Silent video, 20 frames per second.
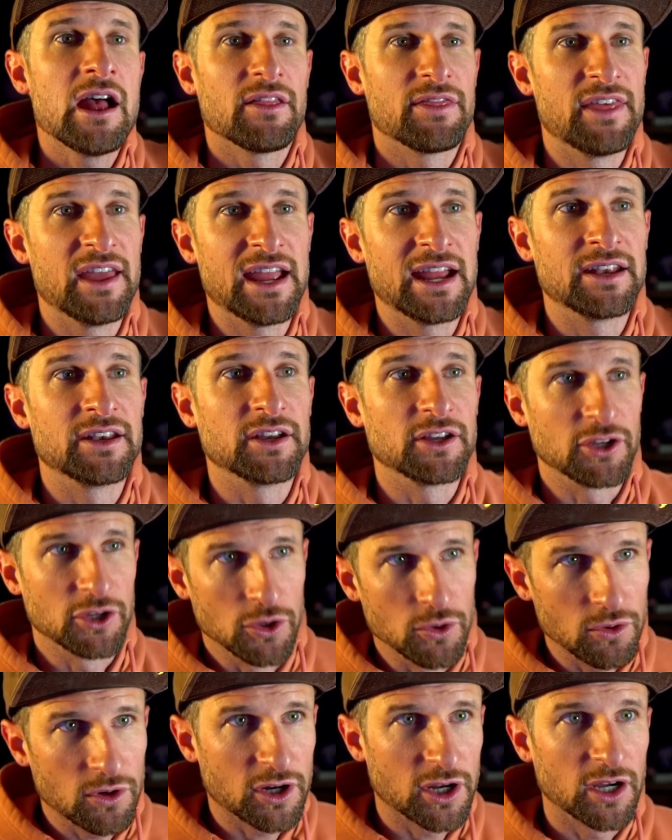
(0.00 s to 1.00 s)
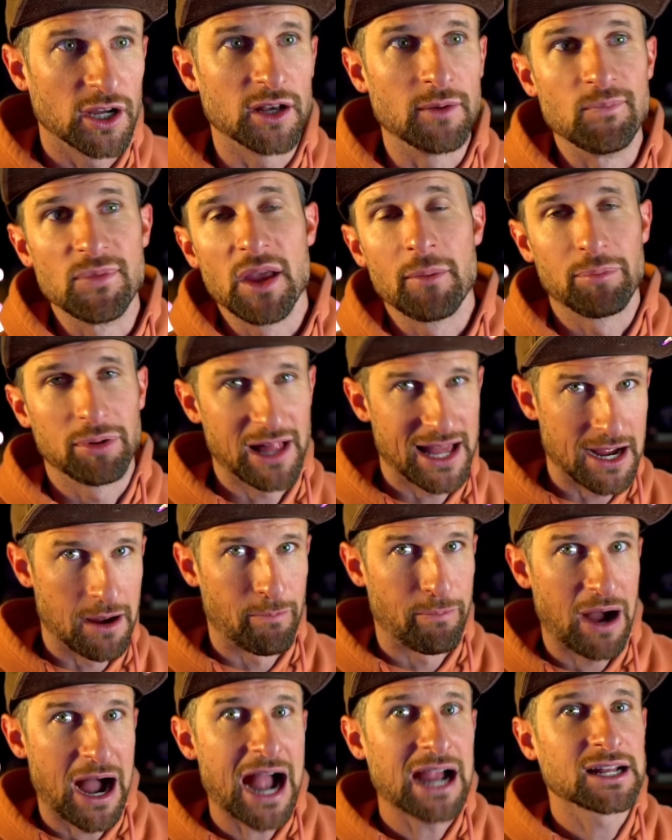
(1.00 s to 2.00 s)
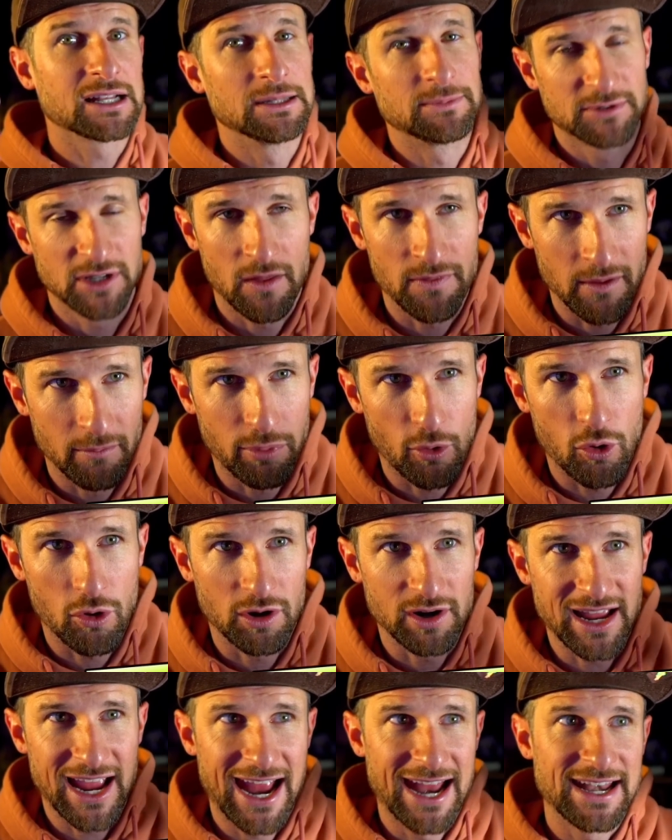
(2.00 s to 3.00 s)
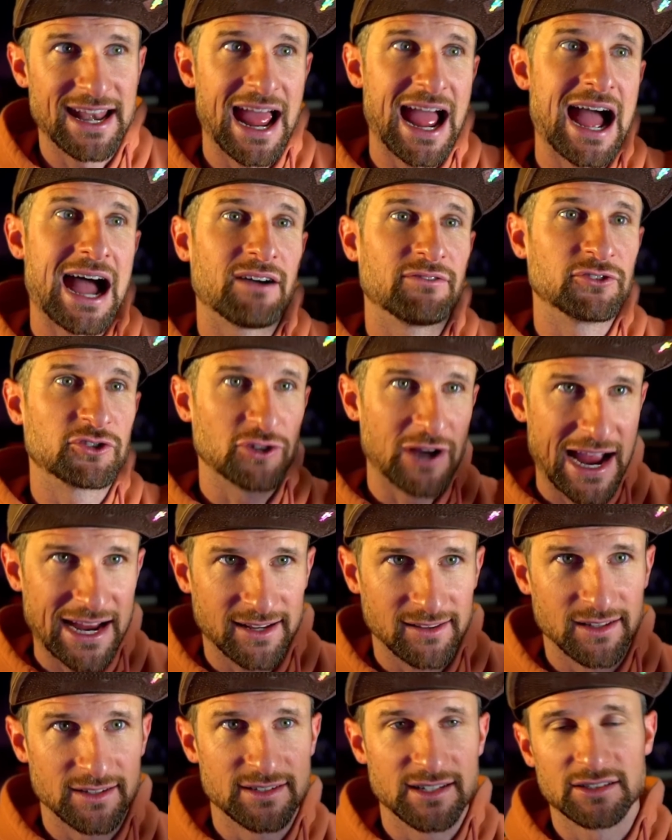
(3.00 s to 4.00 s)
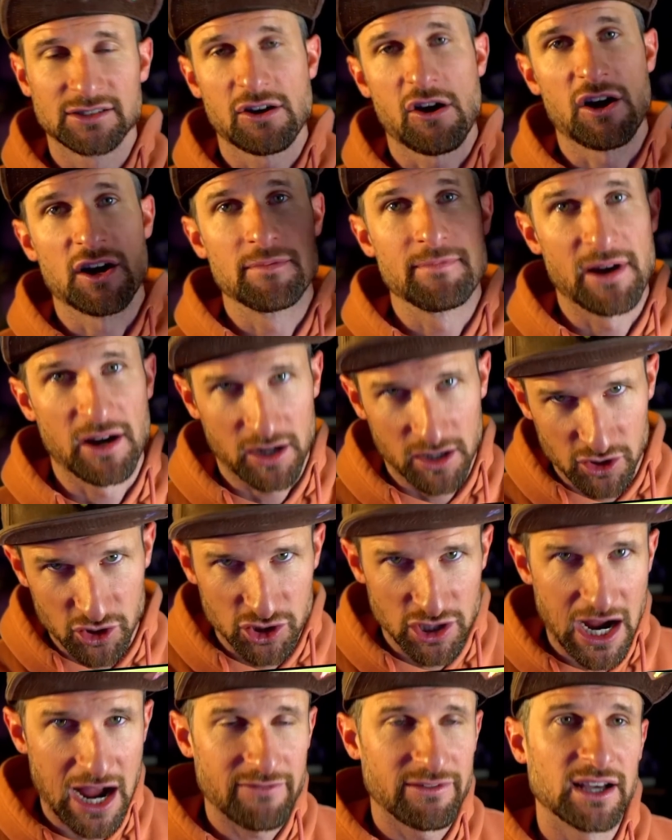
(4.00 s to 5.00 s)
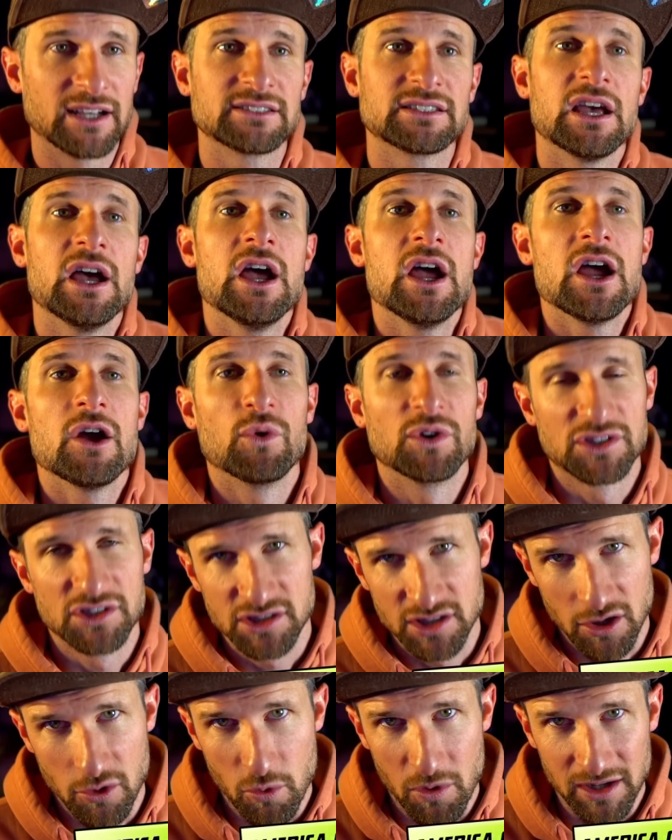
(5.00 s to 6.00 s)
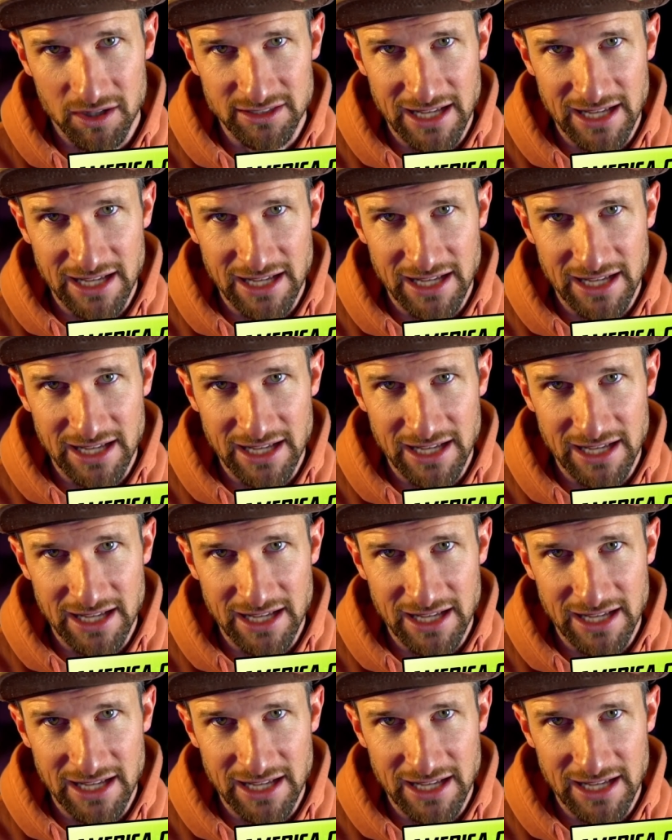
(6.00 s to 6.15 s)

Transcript: then you could play Apocalypse on the board and have Dracula discard America Chavez, which still works